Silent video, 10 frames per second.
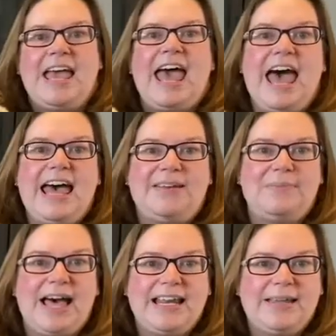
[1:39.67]
Had a
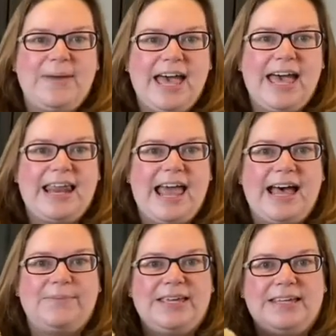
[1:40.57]
mighty bad
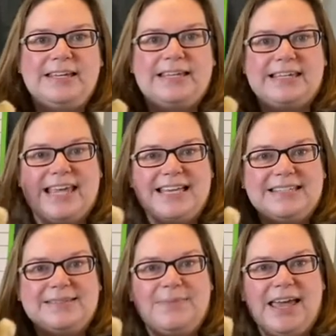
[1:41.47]
habit,
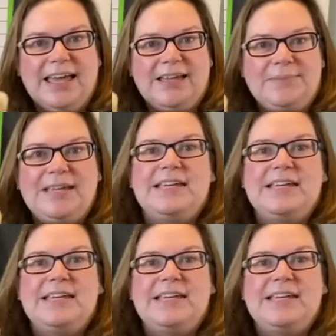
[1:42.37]
yes ma'am.